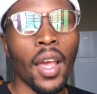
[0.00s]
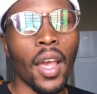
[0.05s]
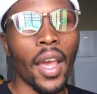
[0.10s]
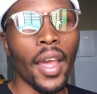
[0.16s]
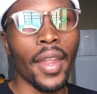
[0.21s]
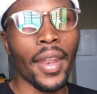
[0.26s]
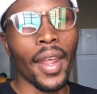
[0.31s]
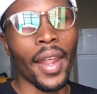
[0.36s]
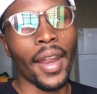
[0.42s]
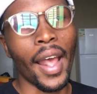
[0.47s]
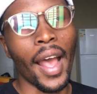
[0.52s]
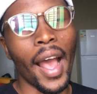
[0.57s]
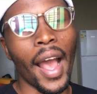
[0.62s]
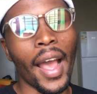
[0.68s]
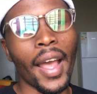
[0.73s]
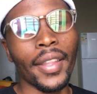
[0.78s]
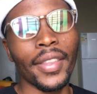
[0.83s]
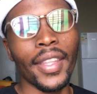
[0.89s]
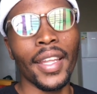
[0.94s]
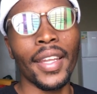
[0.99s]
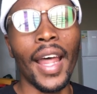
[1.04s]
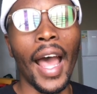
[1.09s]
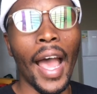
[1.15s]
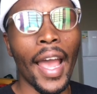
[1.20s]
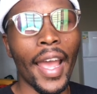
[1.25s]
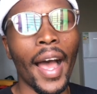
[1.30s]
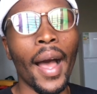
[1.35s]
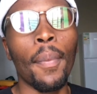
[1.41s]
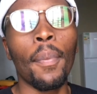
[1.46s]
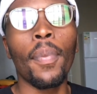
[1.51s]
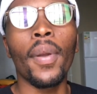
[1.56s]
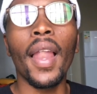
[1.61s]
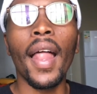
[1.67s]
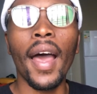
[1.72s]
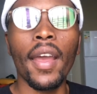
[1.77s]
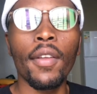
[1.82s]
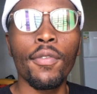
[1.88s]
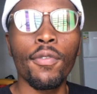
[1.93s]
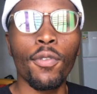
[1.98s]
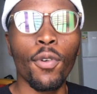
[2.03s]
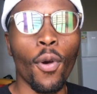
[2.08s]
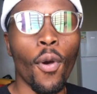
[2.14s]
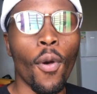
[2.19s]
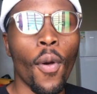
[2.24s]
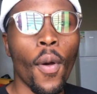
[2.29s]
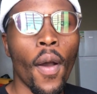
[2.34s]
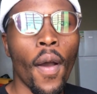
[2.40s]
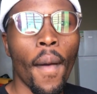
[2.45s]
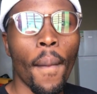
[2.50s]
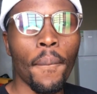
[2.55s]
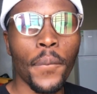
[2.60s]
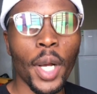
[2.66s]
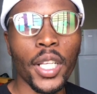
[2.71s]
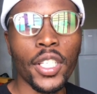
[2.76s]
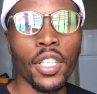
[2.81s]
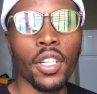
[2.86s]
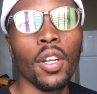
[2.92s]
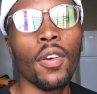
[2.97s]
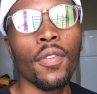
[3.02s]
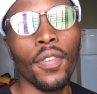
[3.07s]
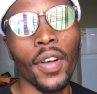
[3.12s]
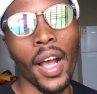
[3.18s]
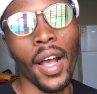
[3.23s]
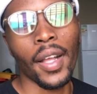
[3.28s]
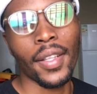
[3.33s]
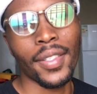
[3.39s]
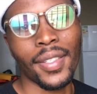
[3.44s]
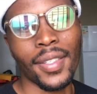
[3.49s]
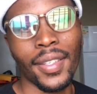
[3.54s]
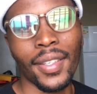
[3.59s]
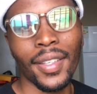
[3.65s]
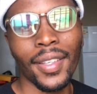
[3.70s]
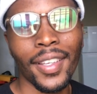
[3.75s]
And then, and then I applied for Bachelor of Arts